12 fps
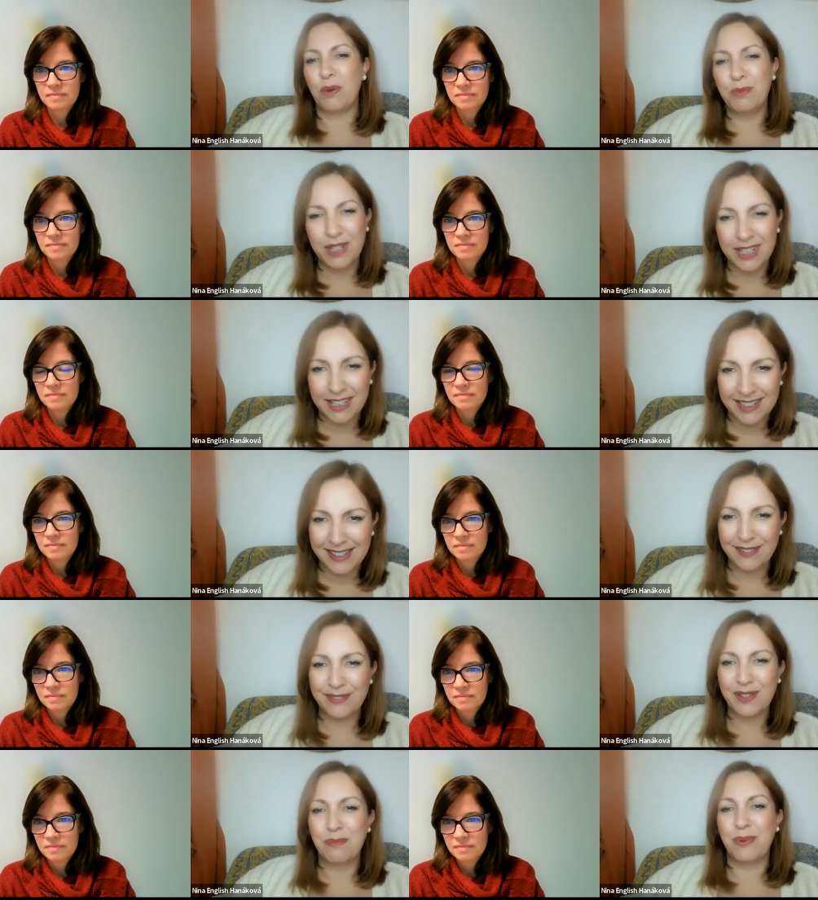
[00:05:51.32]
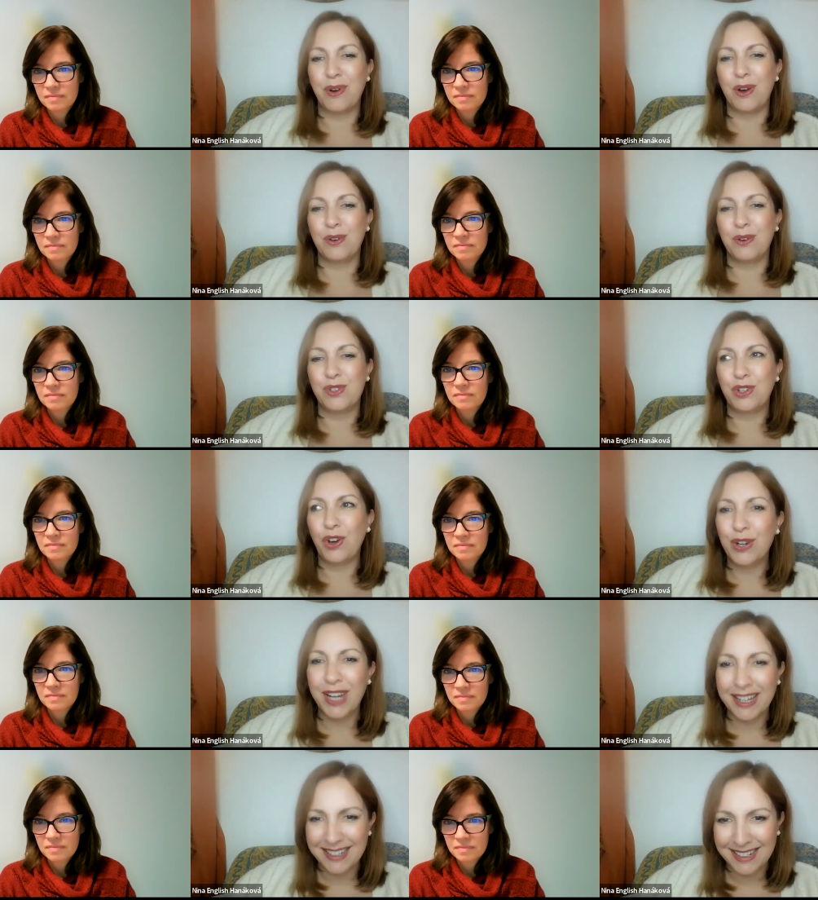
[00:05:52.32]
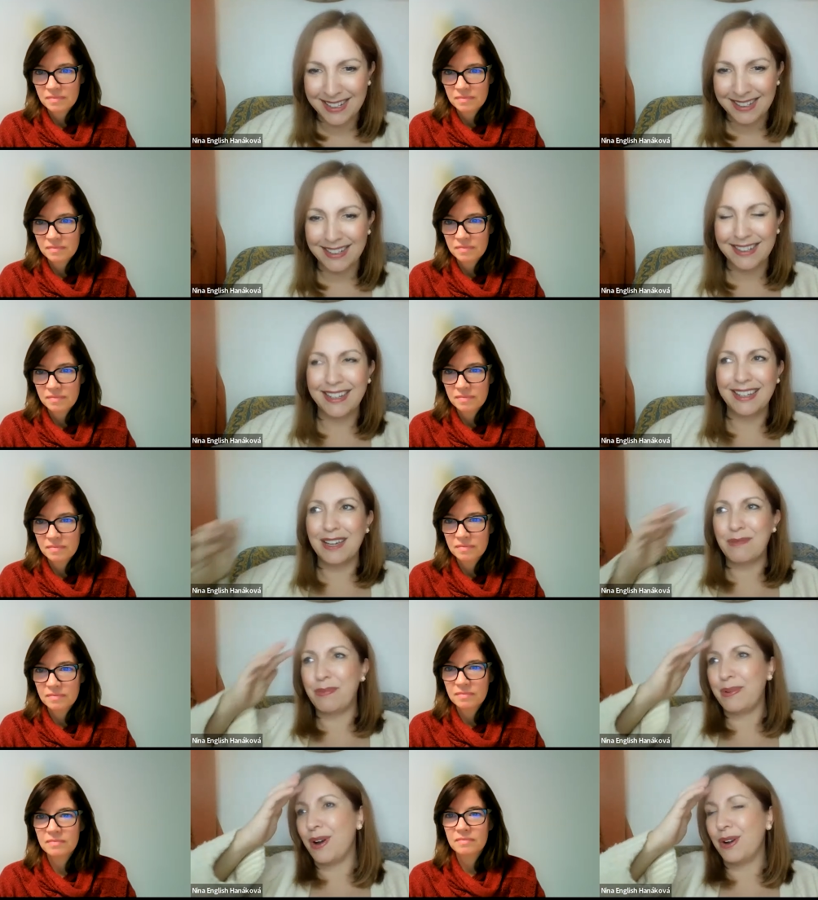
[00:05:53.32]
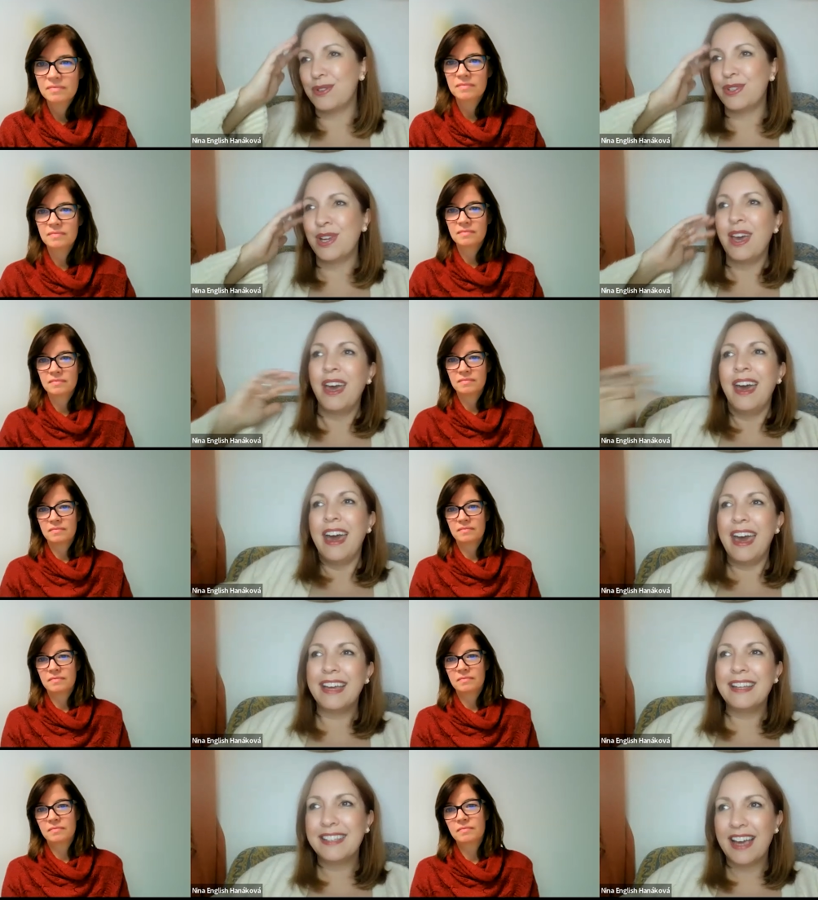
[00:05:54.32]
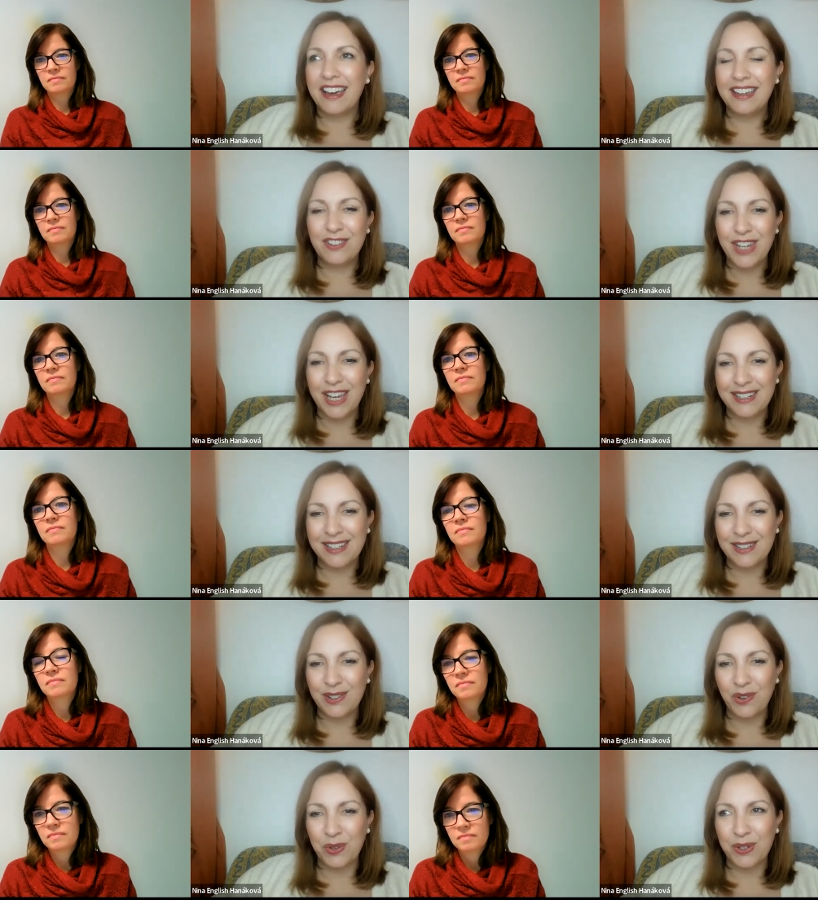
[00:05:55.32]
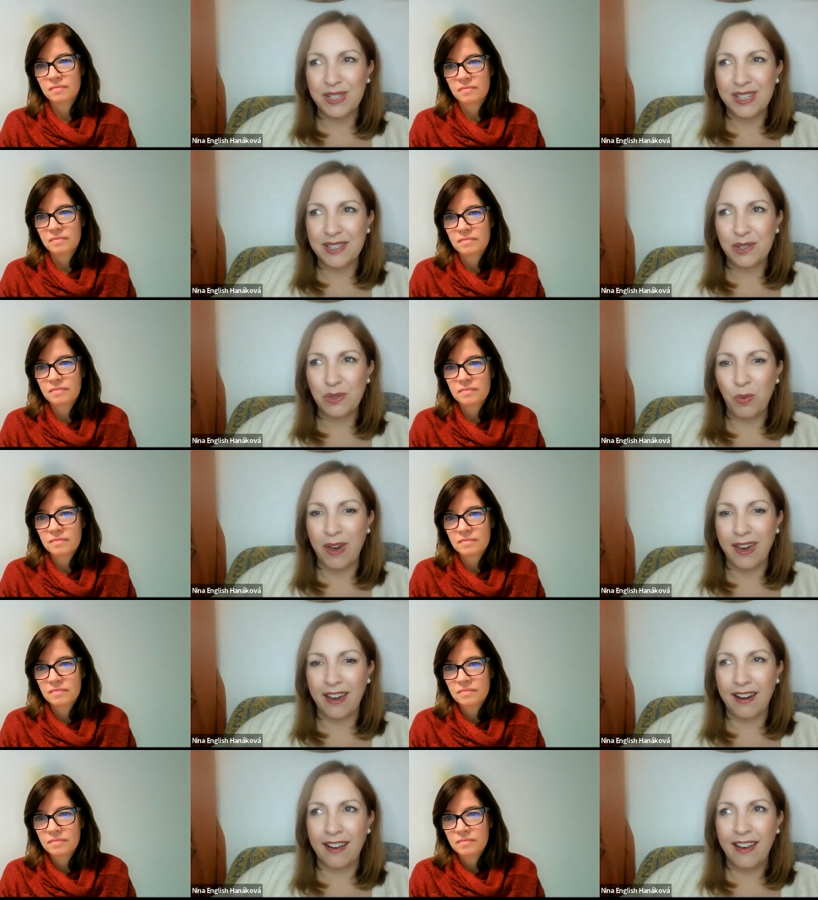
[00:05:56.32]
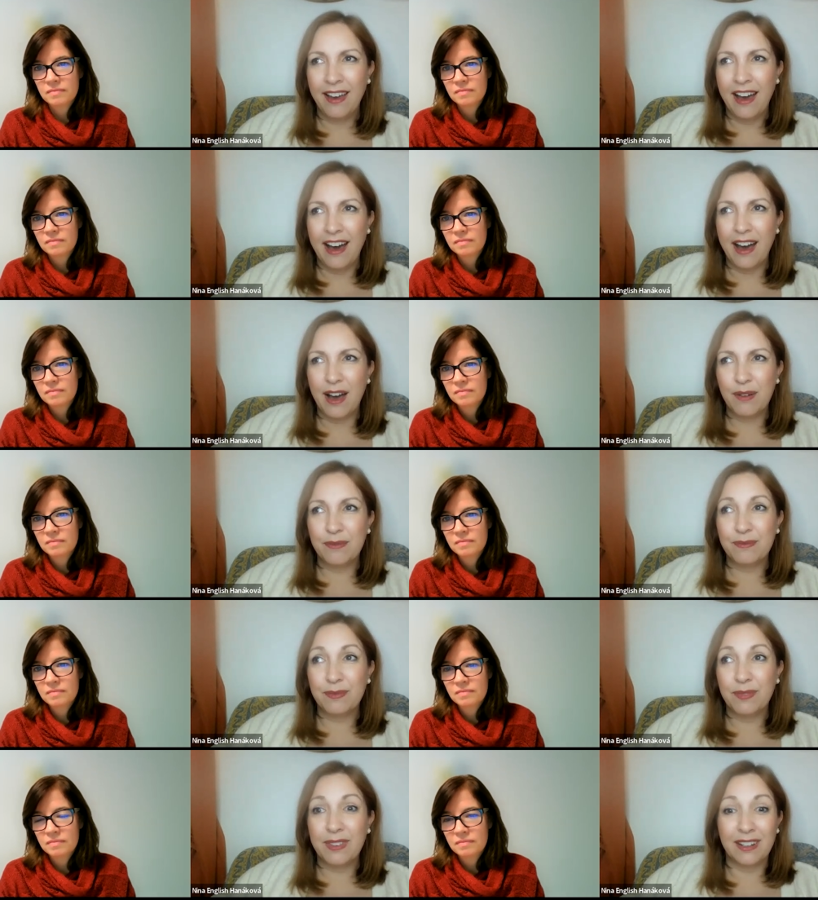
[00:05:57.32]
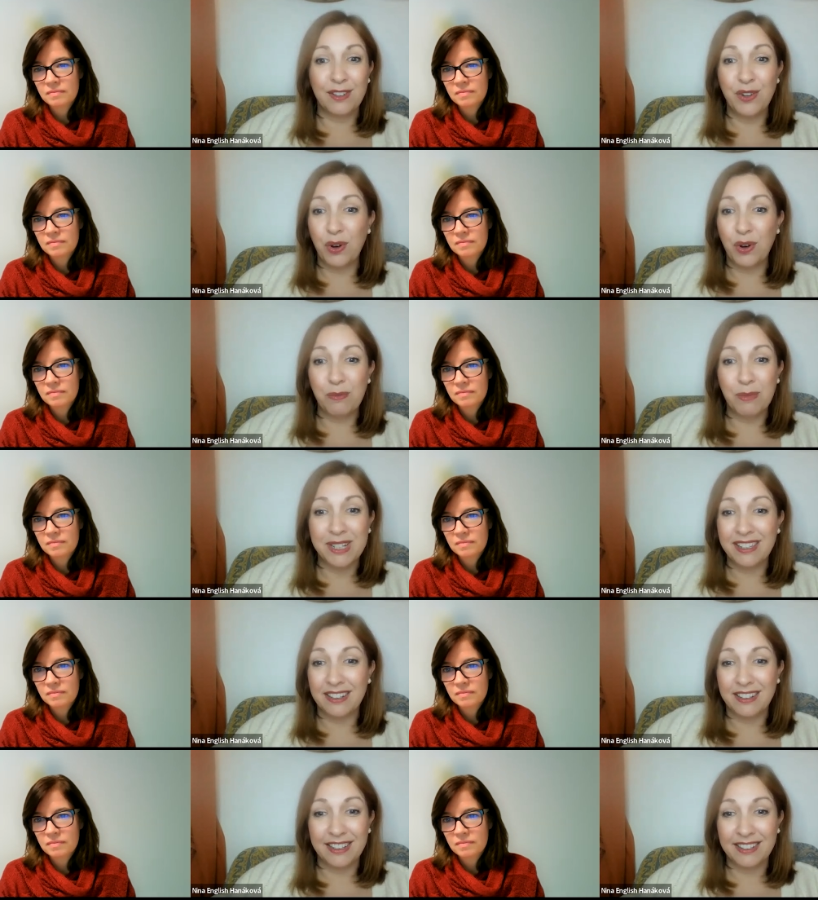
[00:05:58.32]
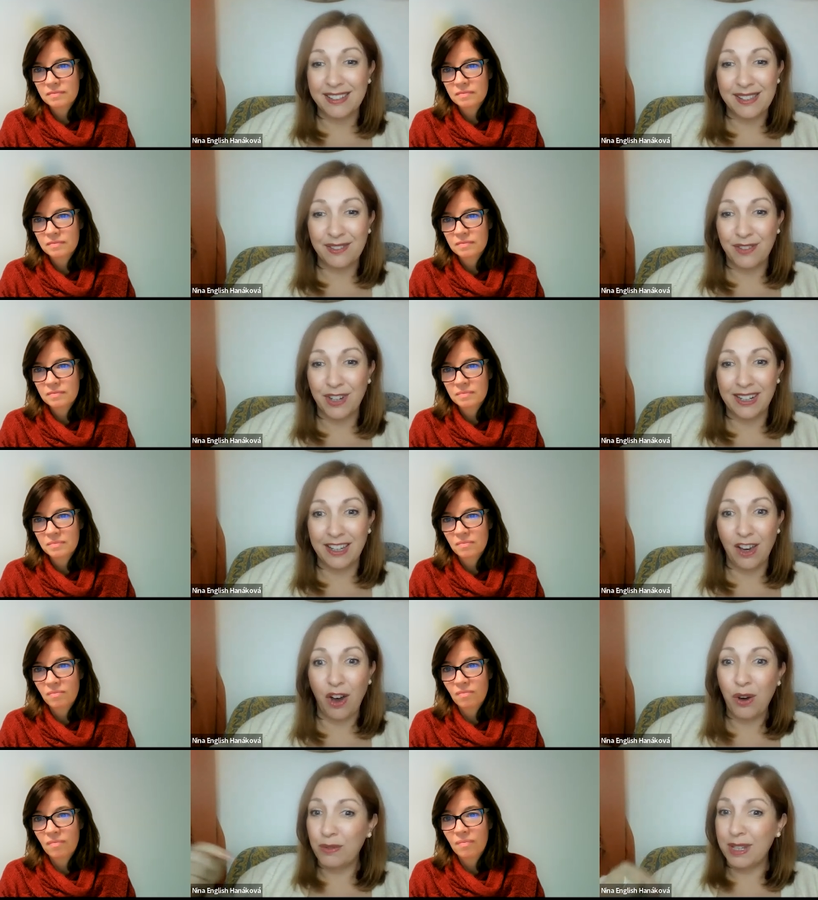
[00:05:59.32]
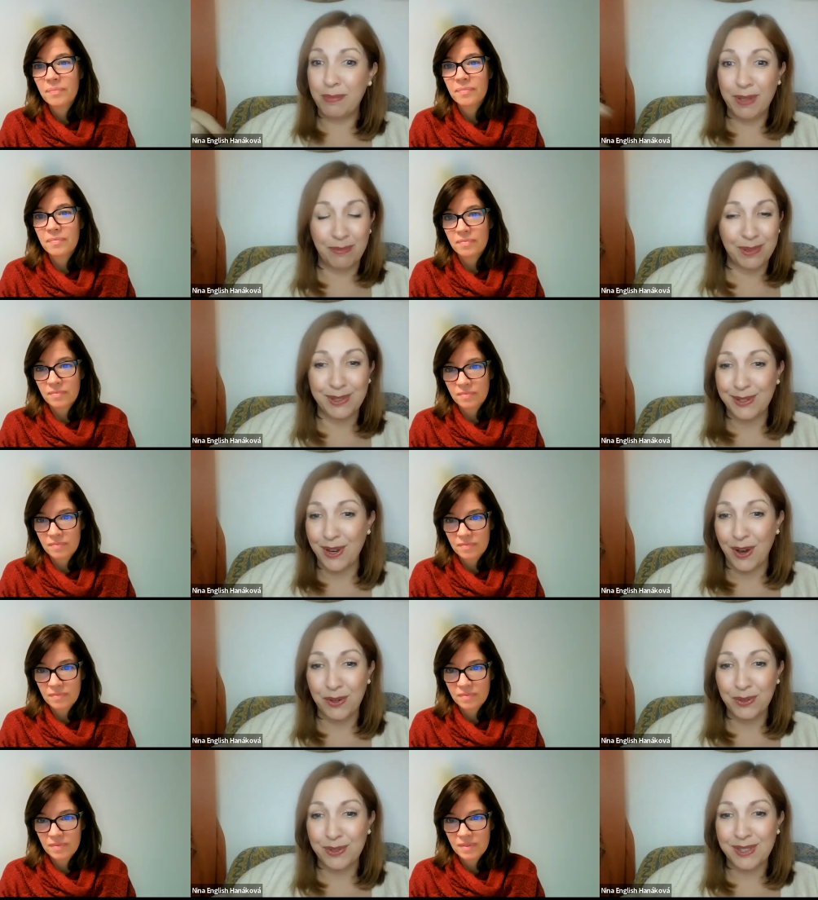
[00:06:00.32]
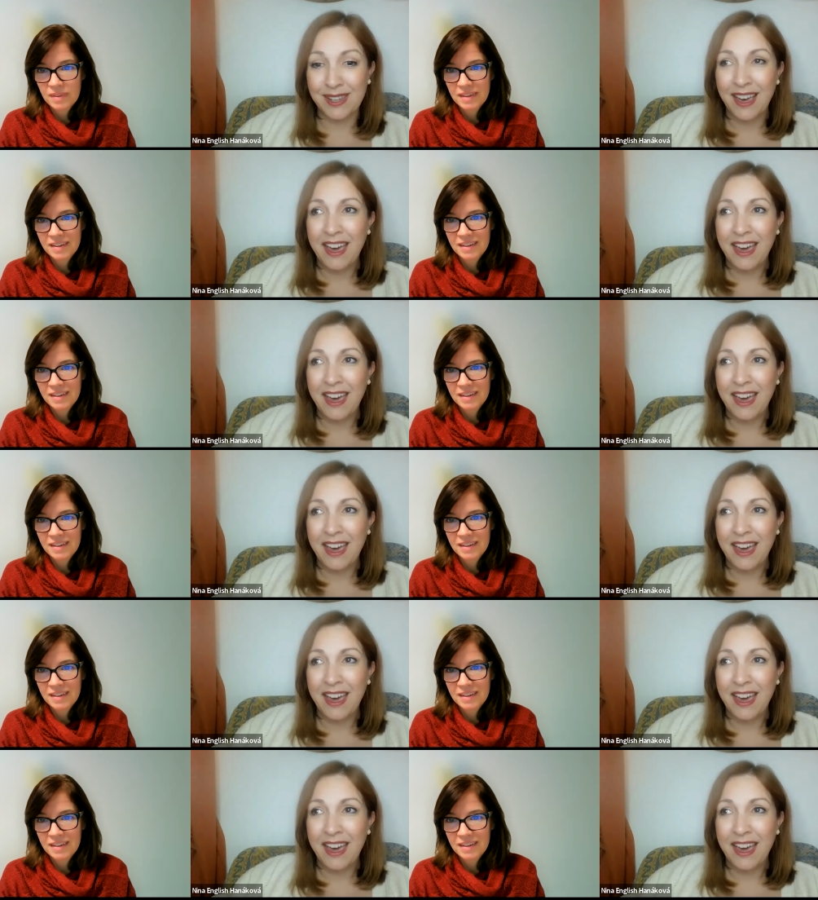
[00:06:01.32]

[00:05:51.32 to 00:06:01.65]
Speaker 1: communicative approach connected learning approach and i created courses where um, there are no materials really only people's notes